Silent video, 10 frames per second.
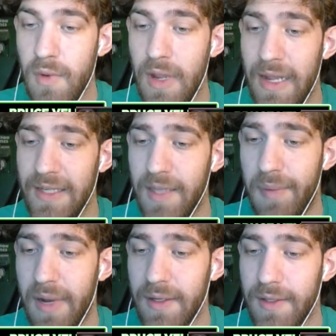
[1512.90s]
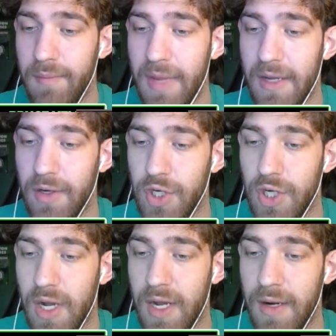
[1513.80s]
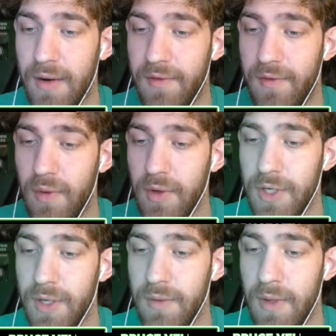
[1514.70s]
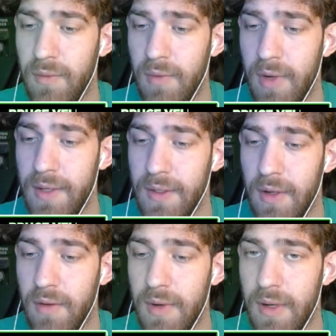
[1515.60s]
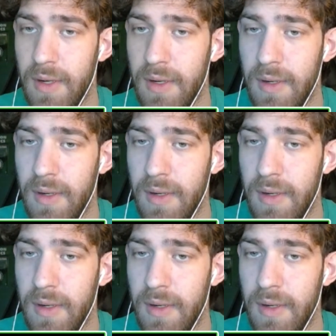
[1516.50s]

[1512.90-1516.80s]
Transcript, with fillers: as the Bucks make a shot, unfortunately. What is going on?